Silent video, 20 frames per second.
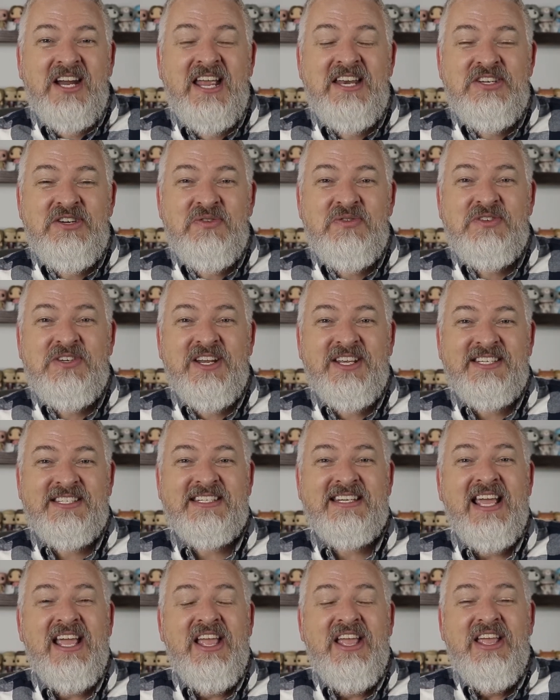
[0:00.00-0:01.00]
And you
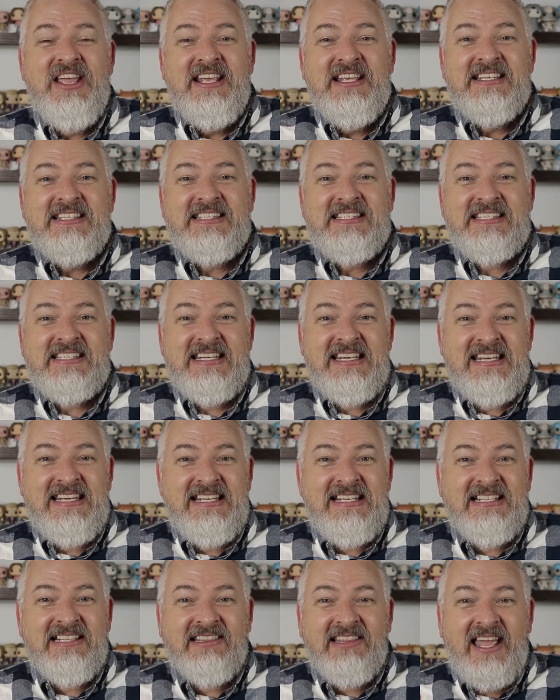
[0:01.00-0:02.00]
just
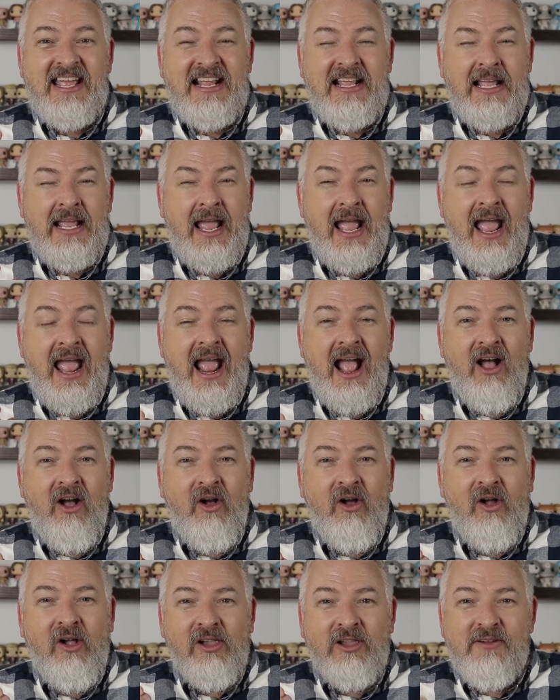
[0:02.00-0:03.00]
see like
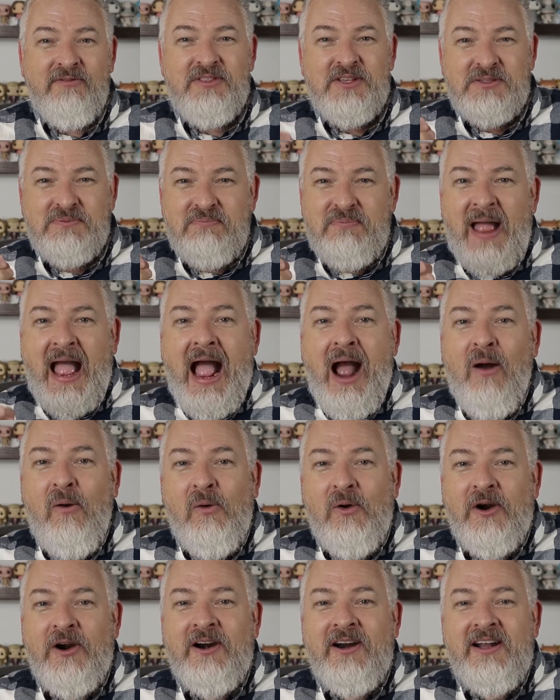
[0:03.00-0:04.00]
all of this
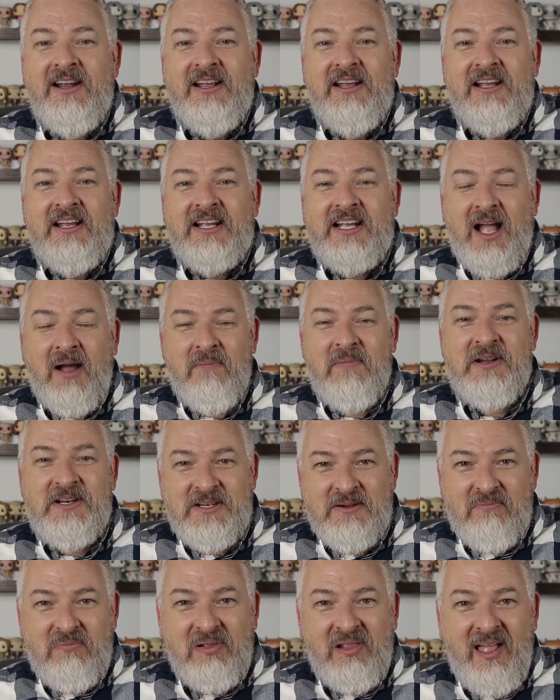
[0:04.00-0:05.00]
power come
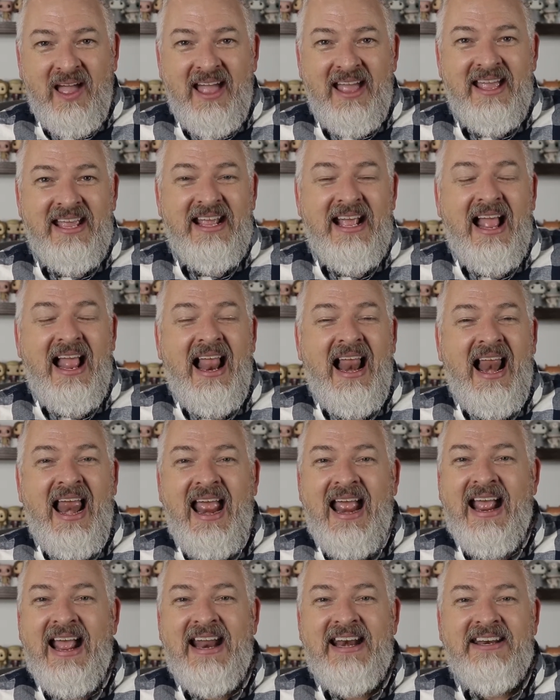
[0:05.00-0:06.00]
into play,
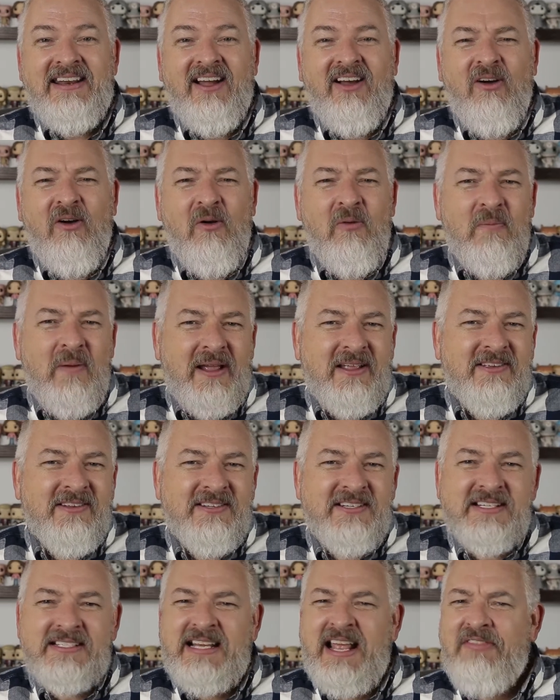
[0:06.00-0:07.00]
and oh my
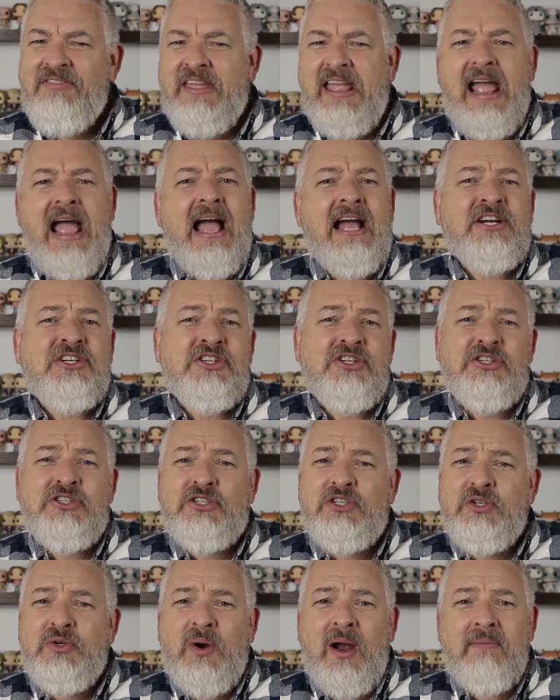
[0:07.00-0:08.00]
goodness, and the action too.